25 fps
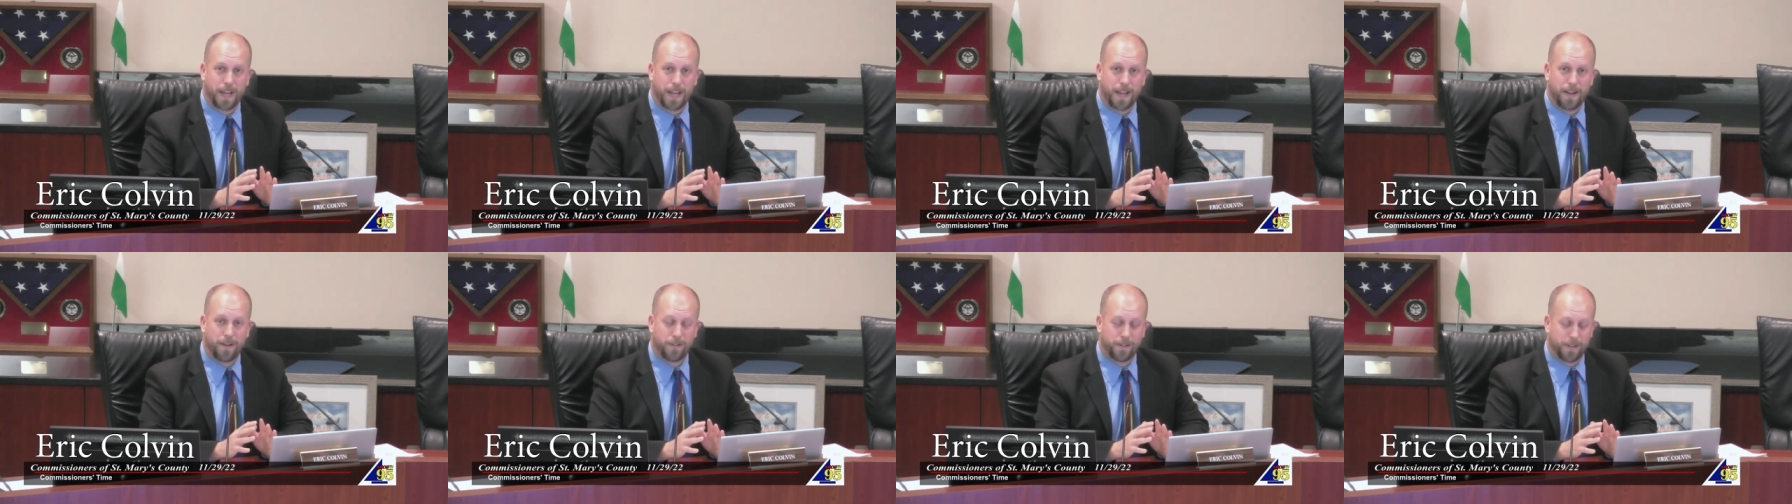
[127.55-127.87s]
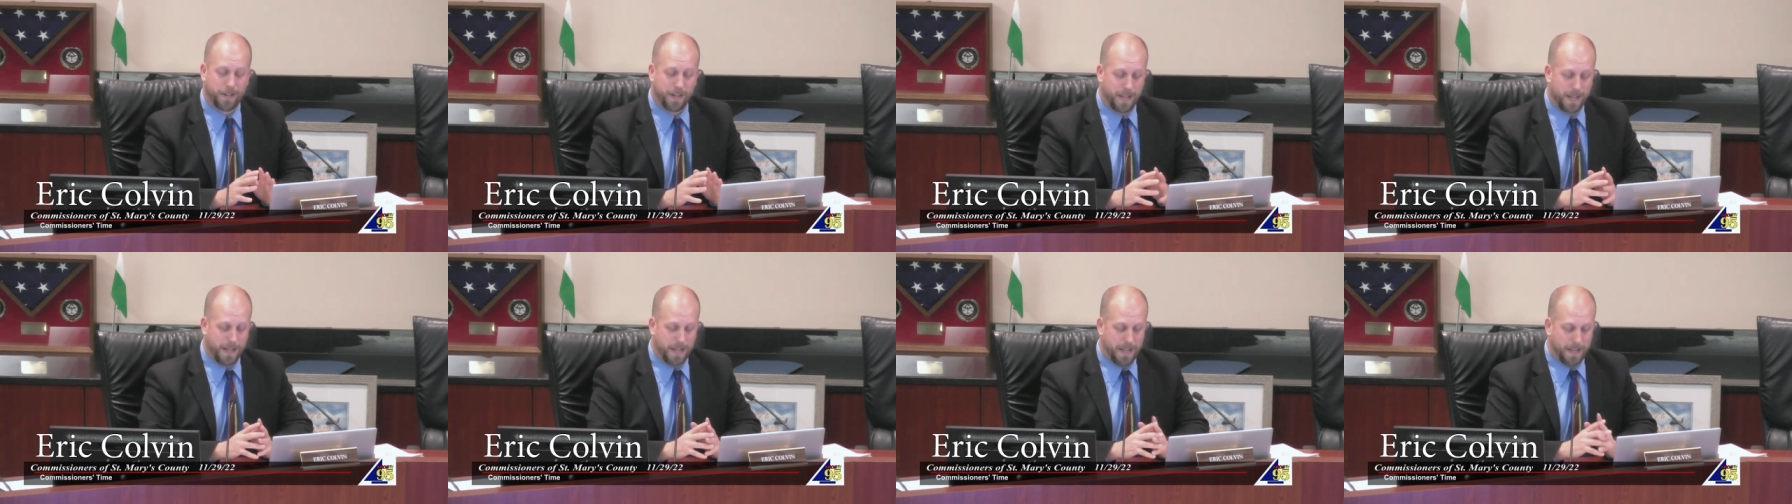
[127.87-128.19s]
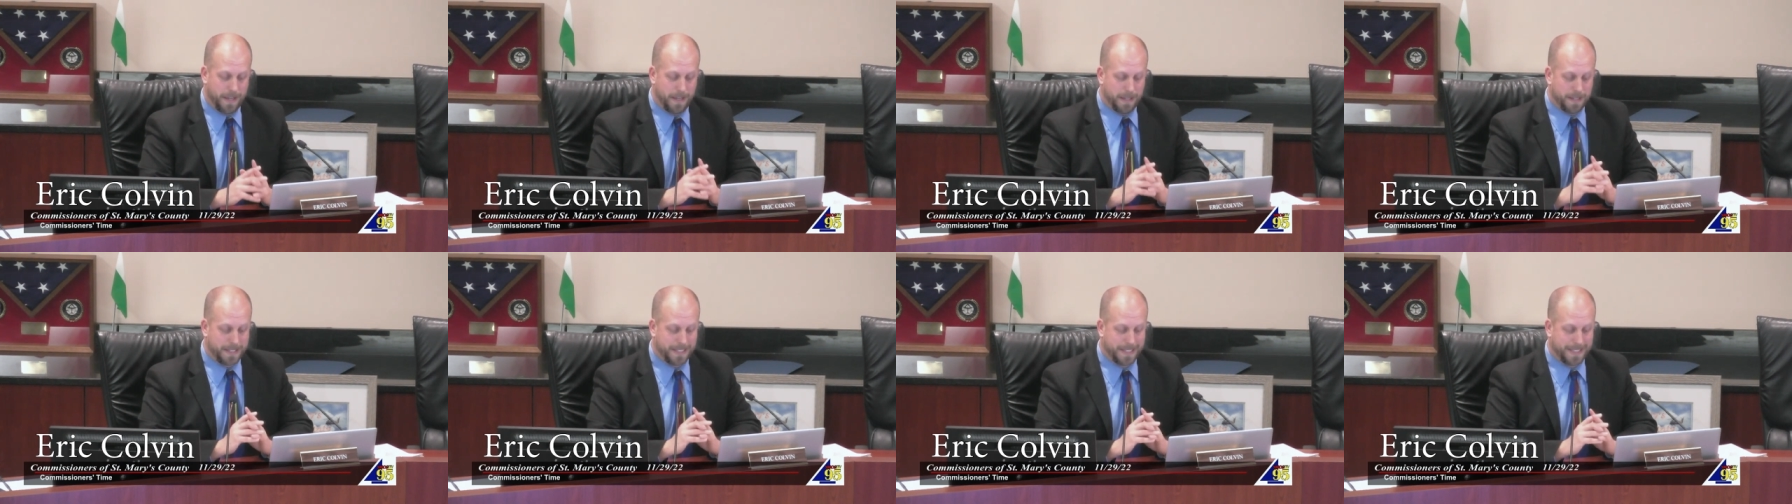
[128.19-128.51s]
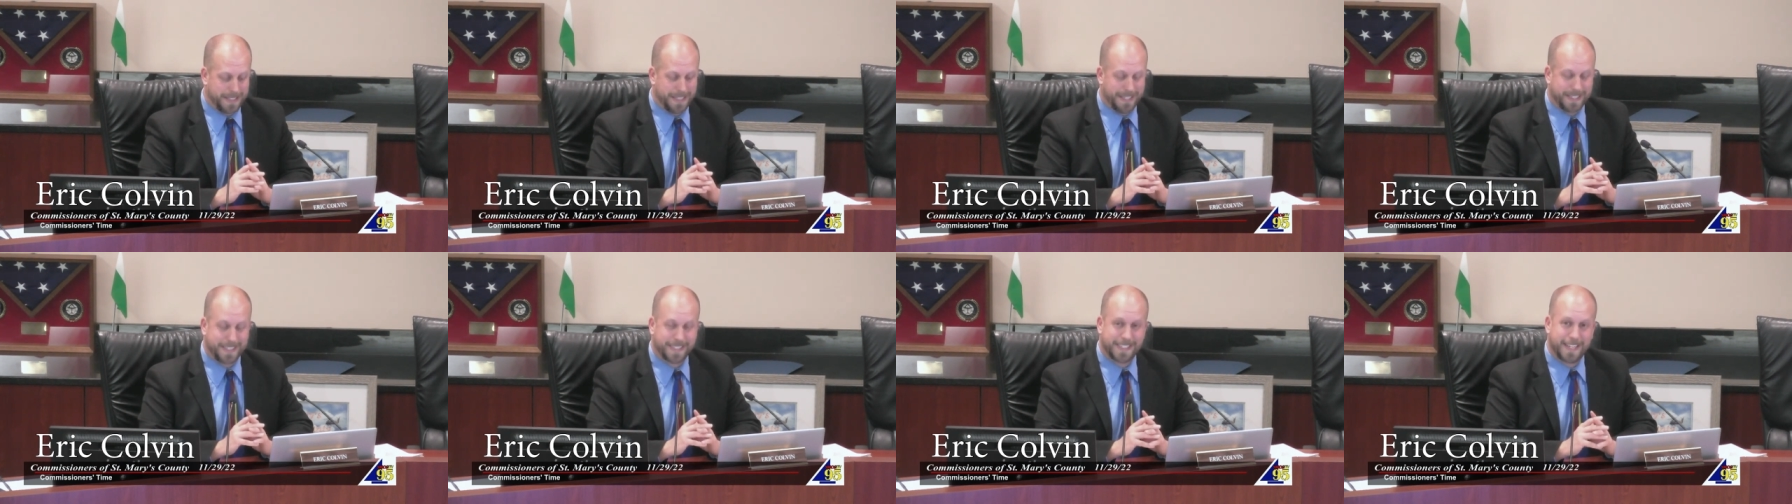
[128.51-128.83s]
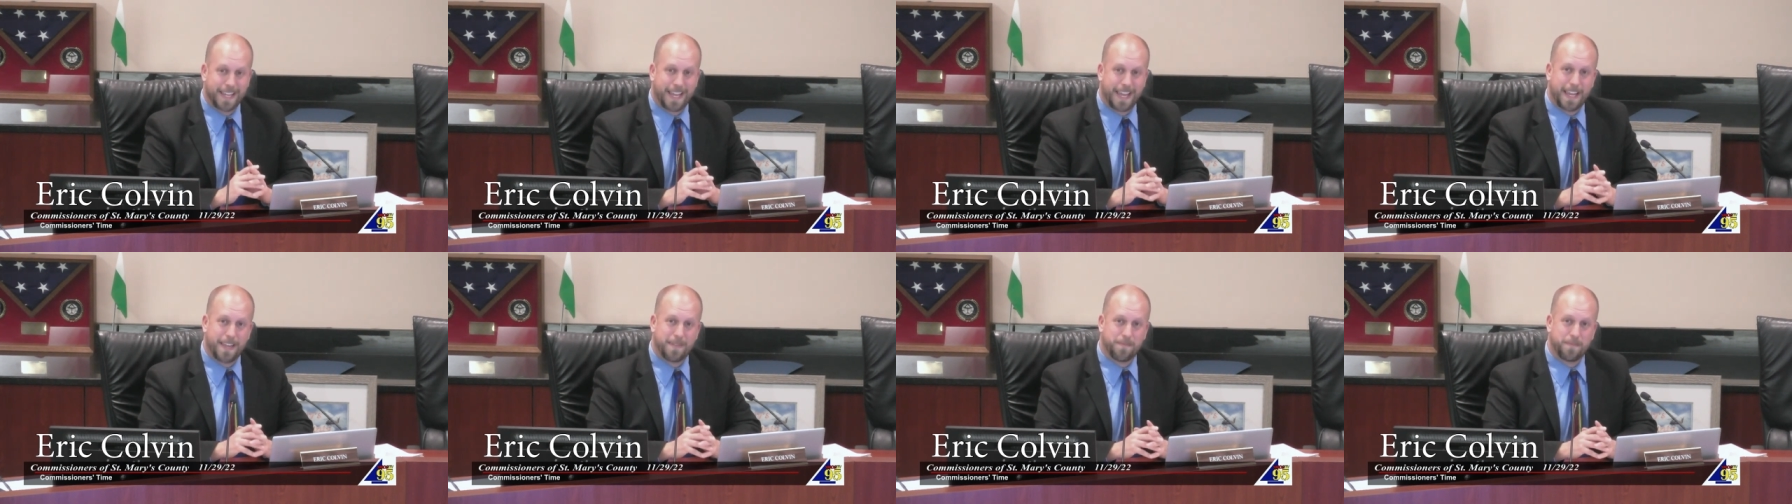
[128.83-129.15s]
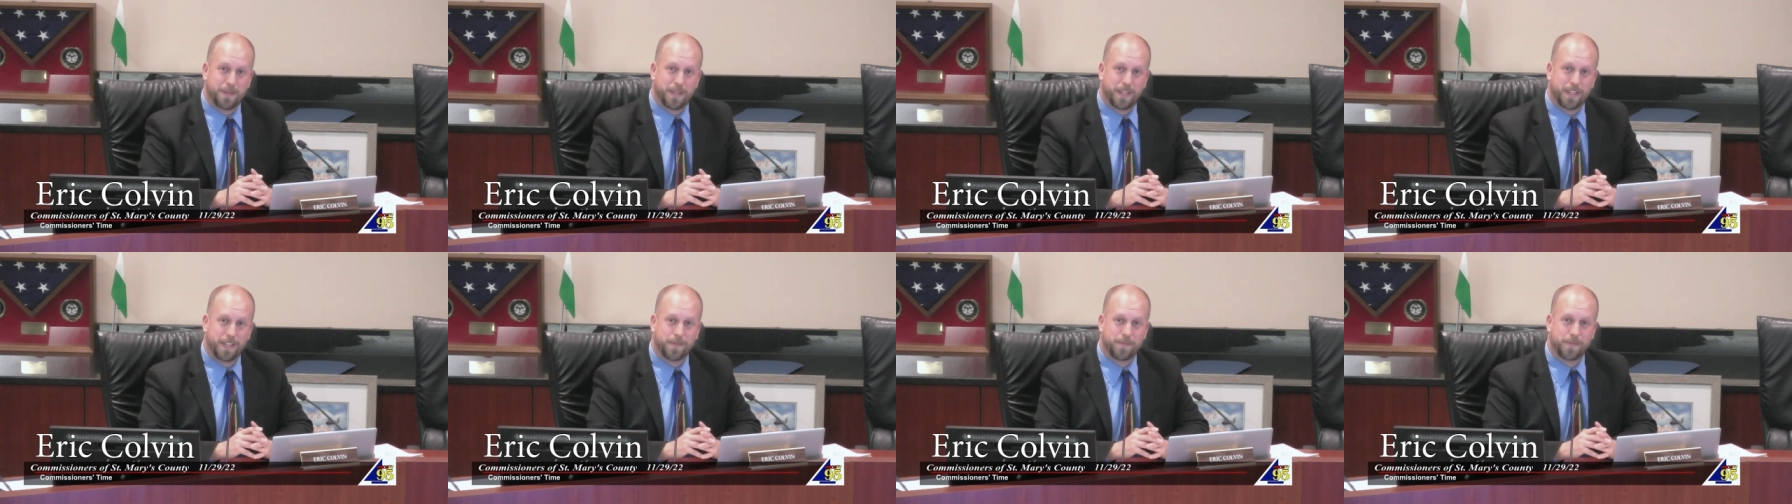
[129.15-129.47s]
out 6 to
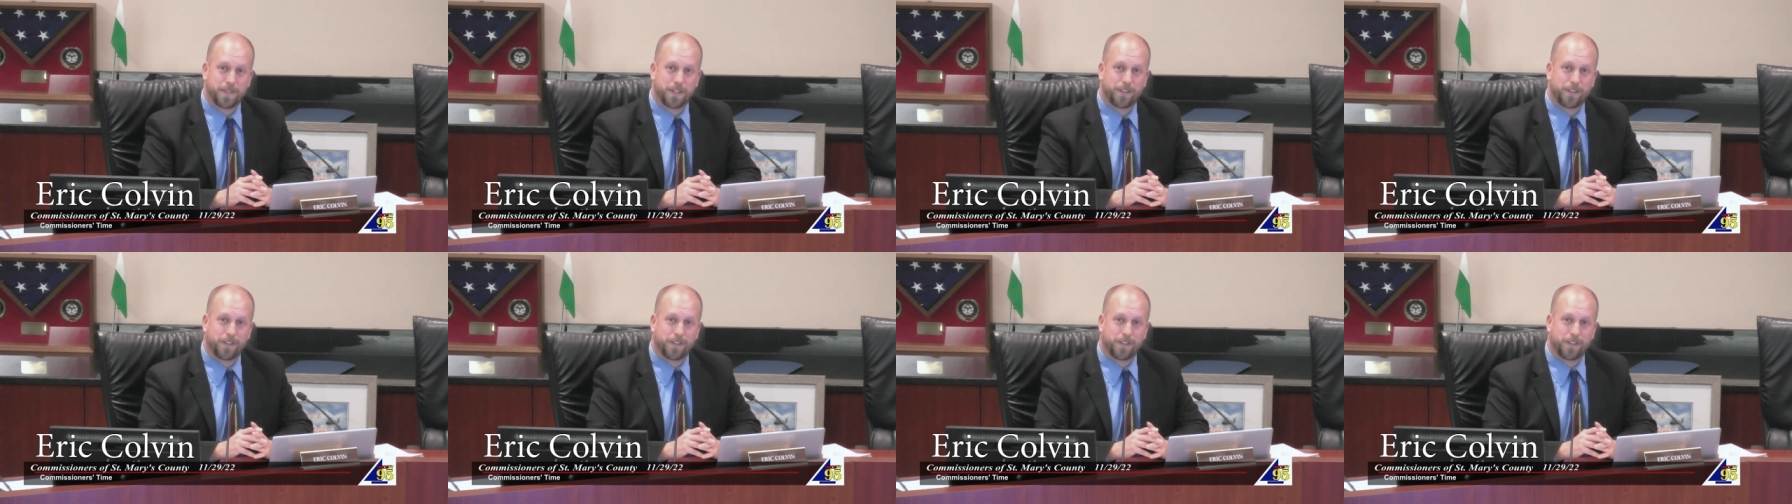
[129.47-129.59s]
8 p.m.